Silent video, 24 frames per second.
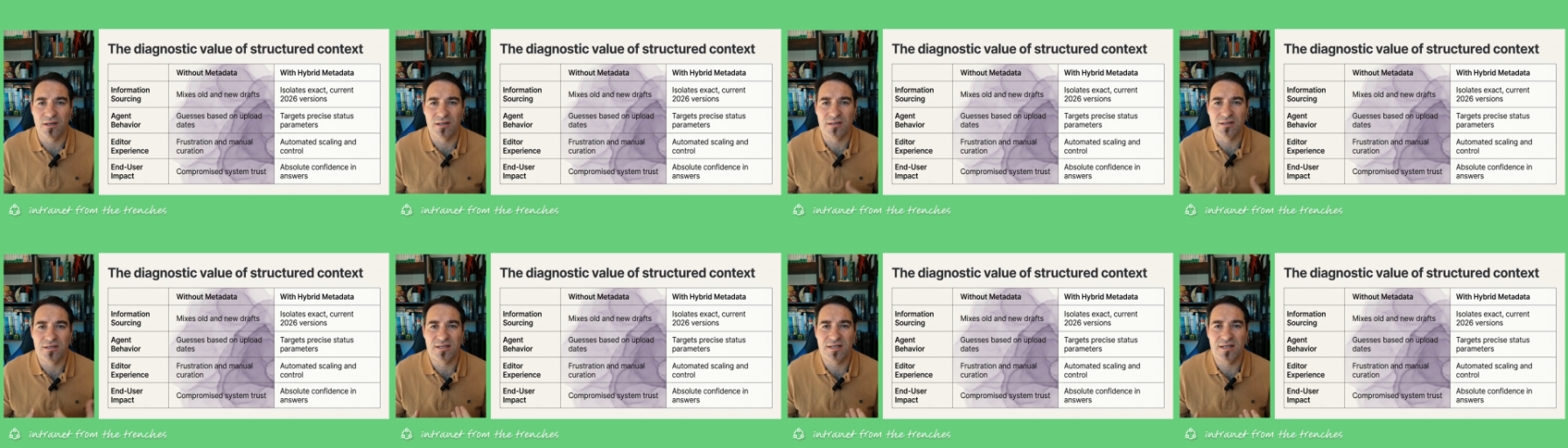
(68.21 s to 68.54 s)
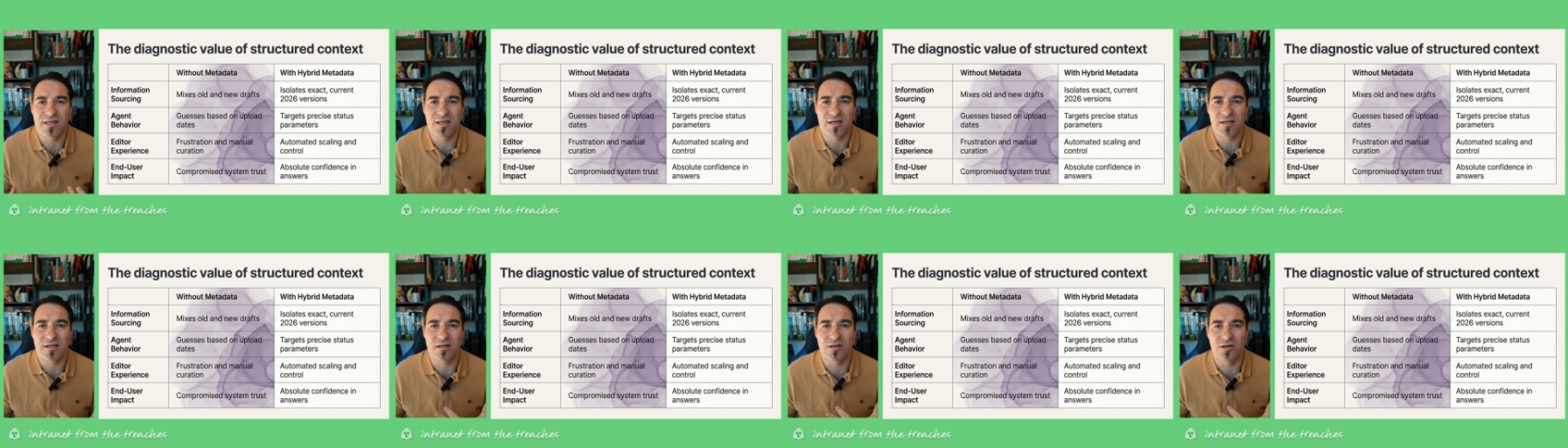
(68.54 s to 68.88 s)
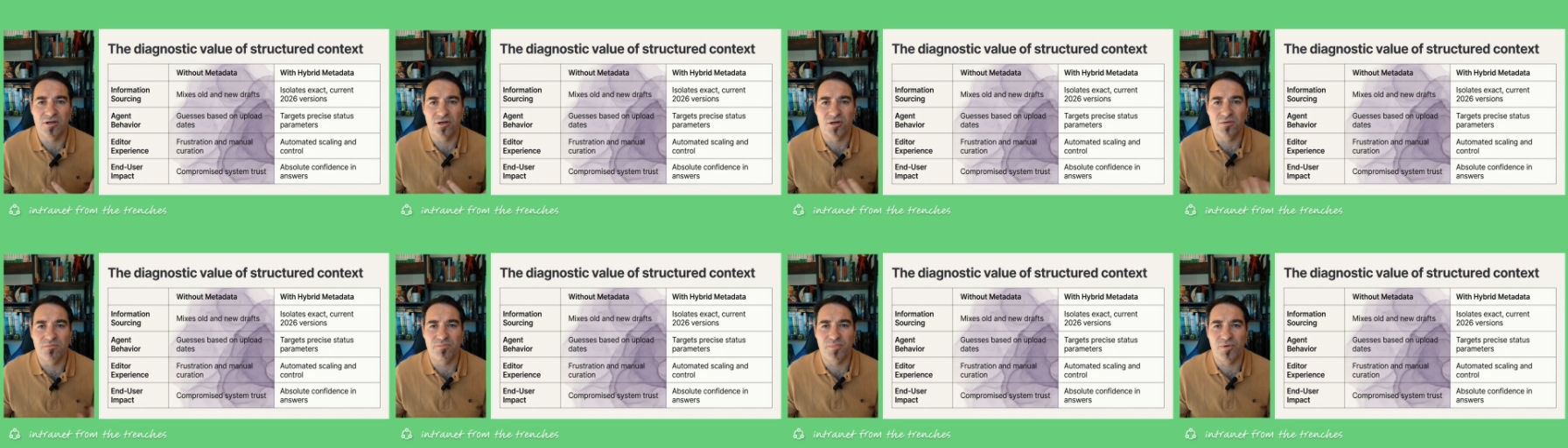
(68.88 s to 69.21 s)
and see a
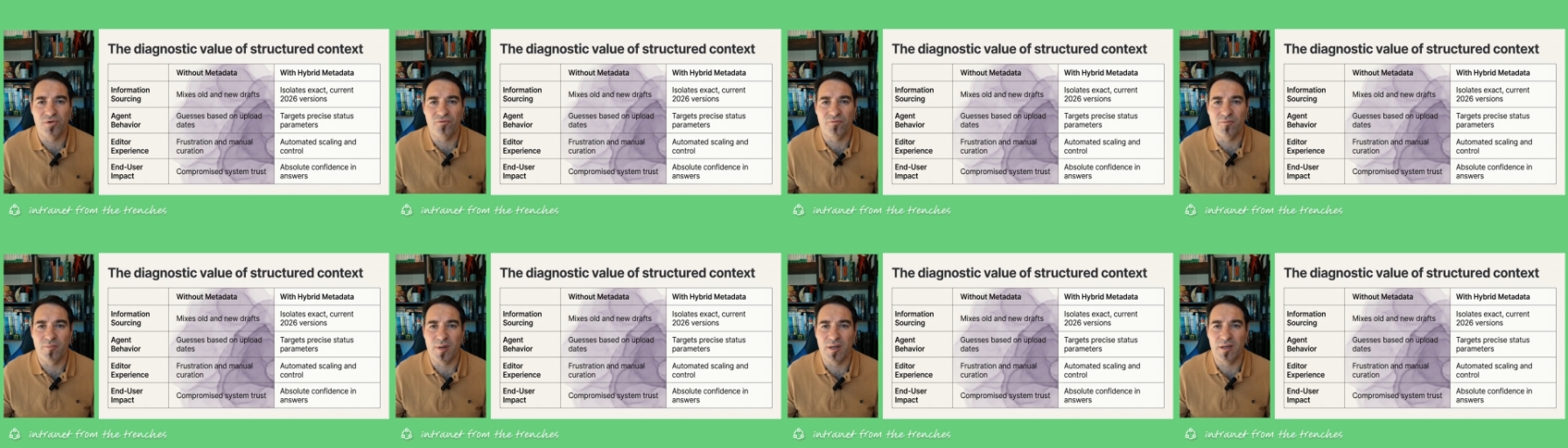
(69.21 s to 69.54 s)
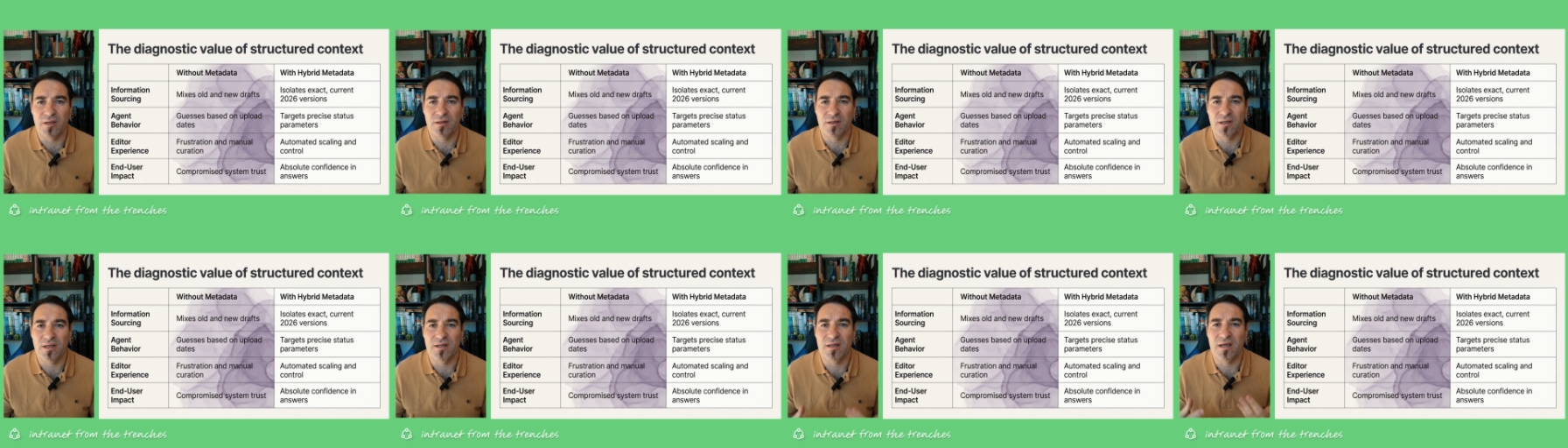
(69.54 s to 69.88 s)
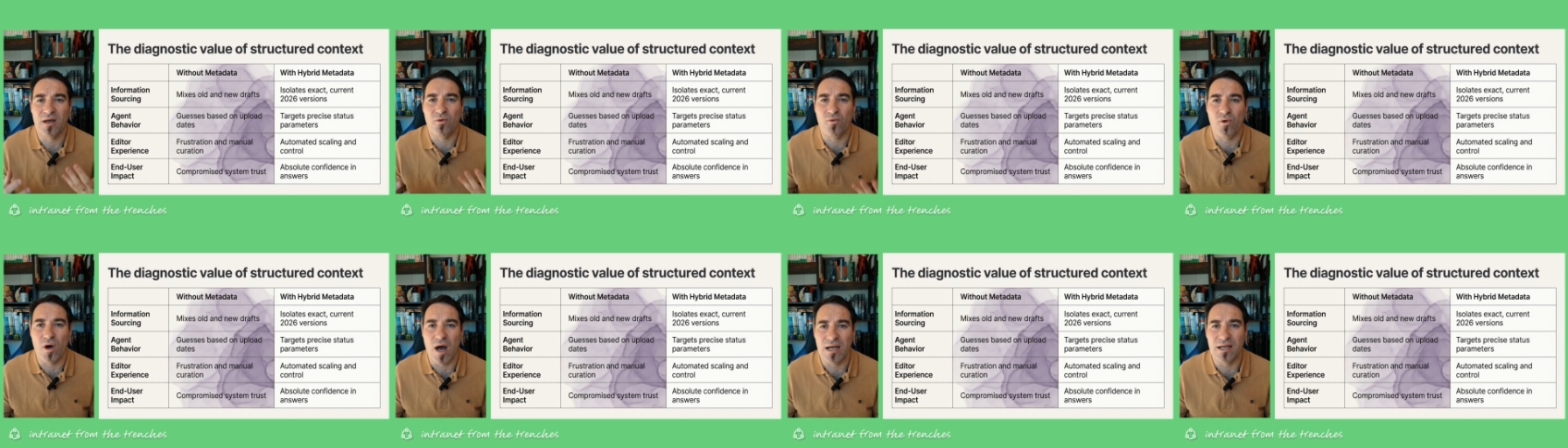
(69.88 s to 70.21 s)
clear improvement in
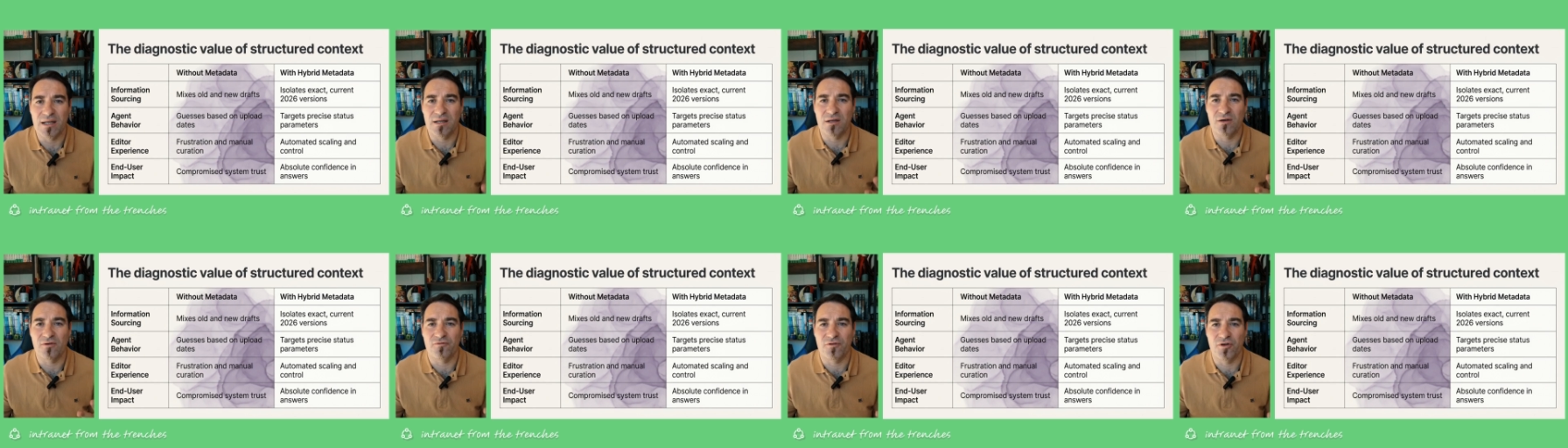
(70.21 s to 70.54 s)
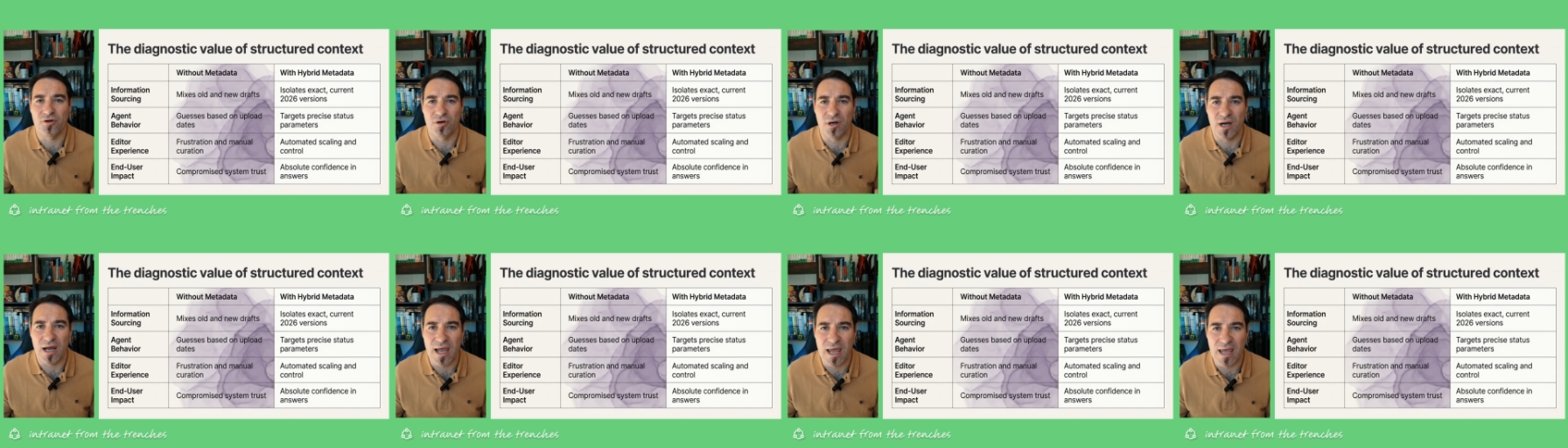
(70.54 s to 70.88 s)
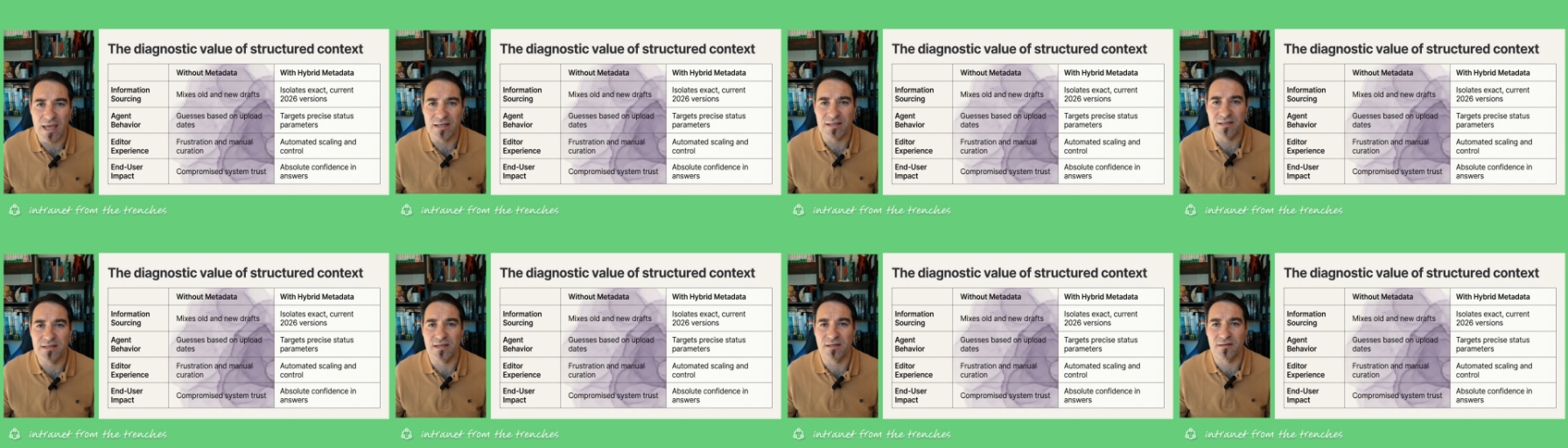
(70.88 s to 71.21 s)
the quality of your
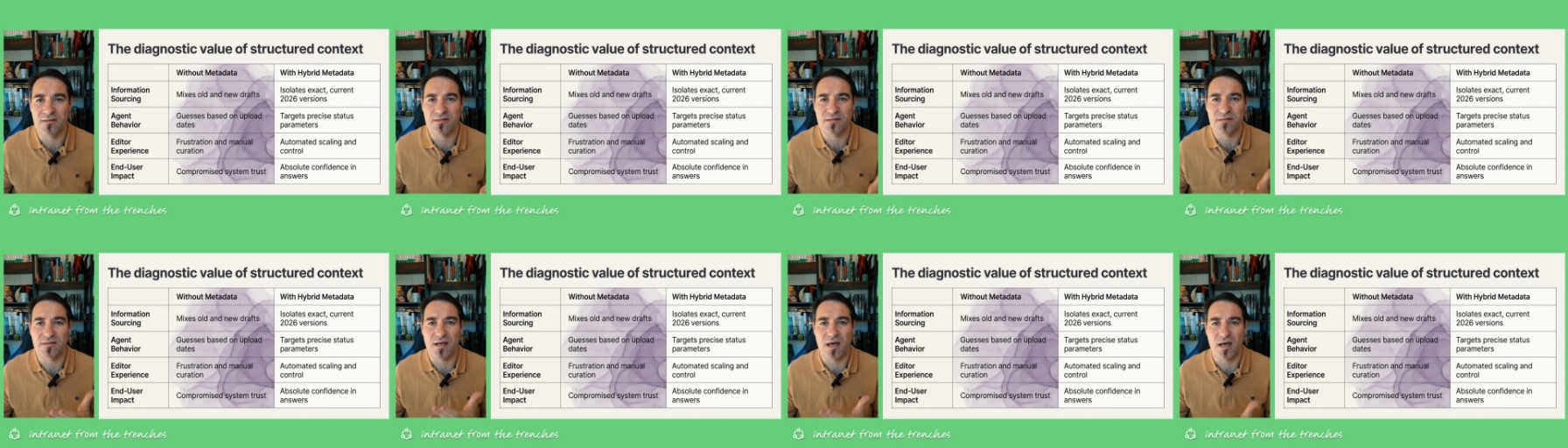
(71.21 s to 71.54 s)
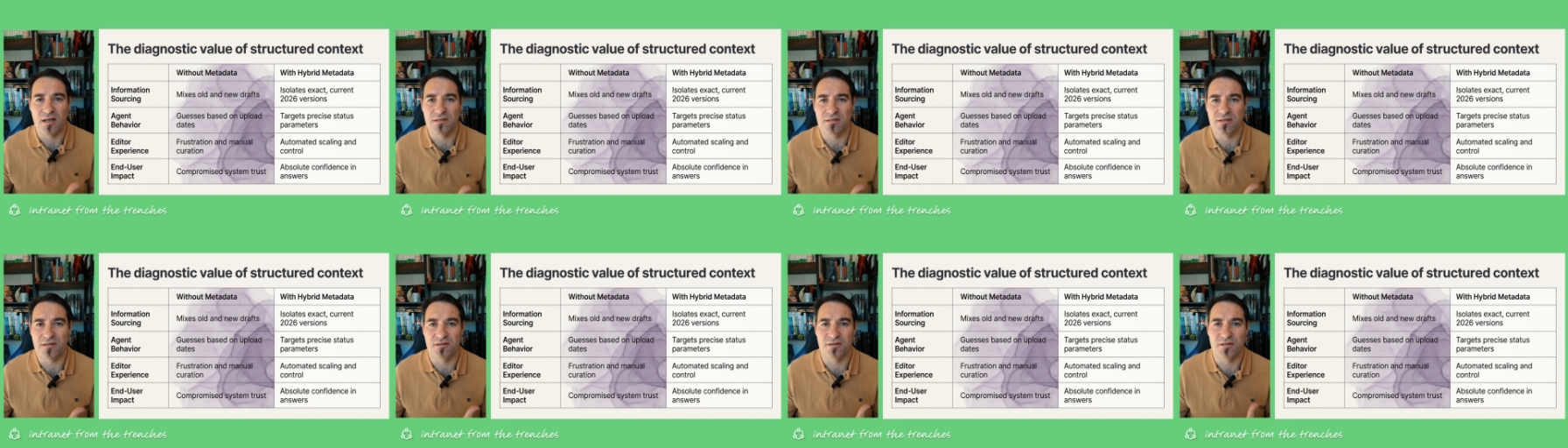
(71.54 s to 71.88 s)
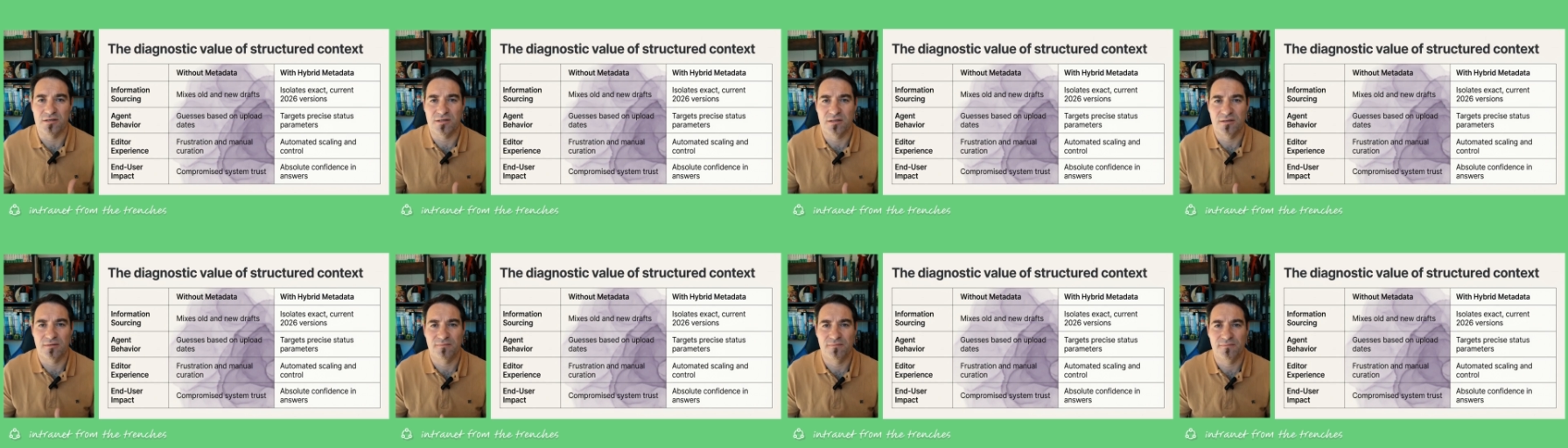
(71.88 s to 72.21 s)
agent's
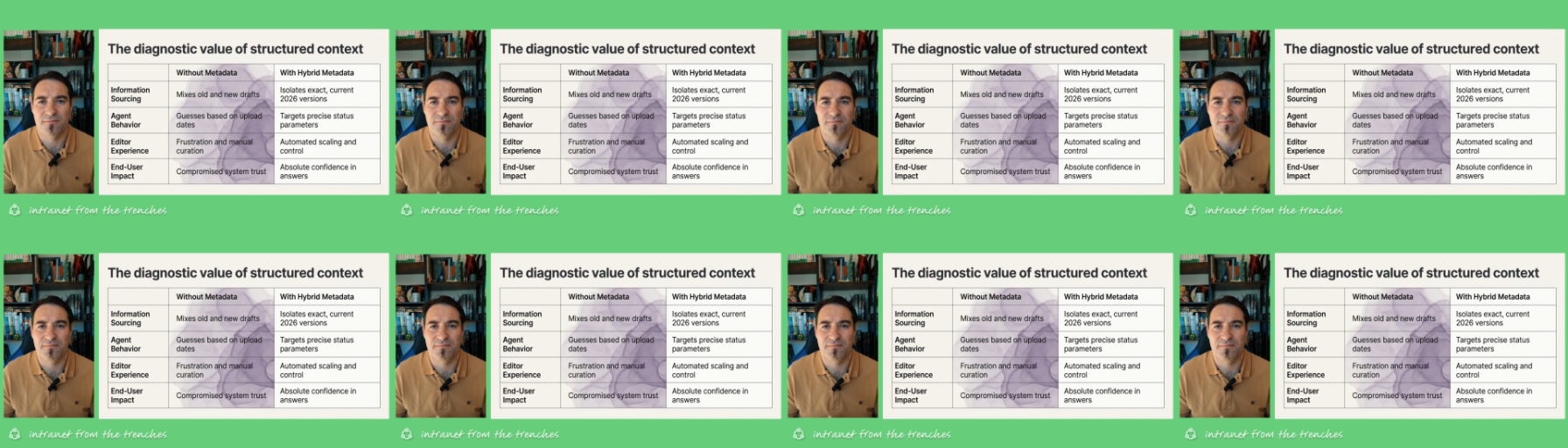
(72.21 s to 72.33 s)
answers.